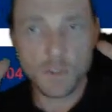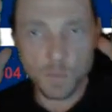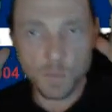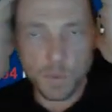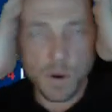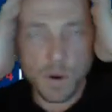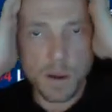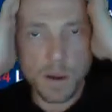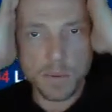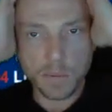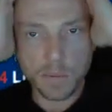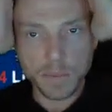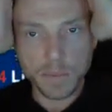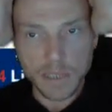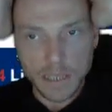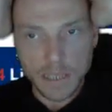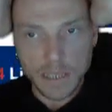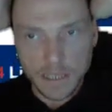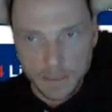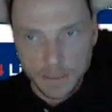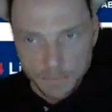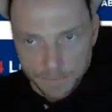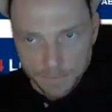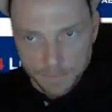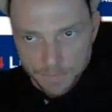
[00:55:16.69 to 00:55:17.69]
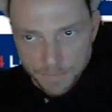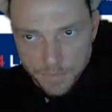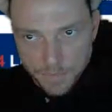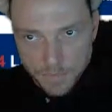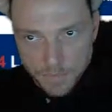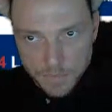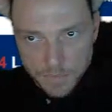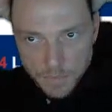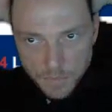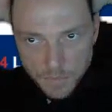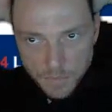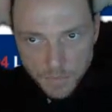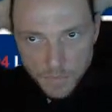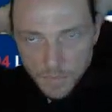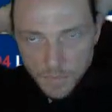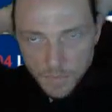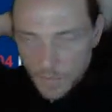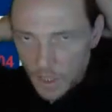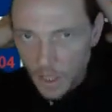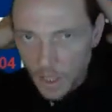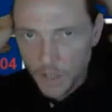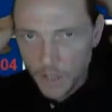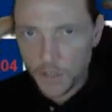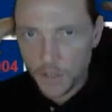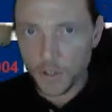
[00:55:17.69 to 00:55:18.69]
probably
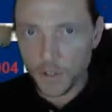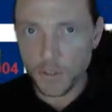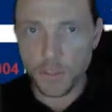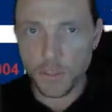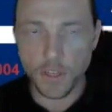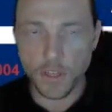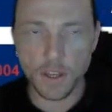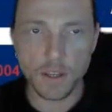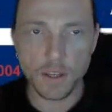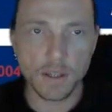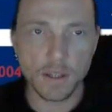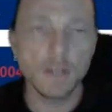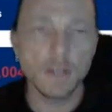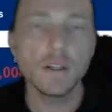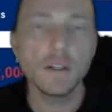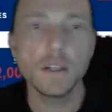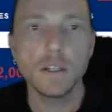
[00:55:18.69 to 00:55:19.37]
a good thing.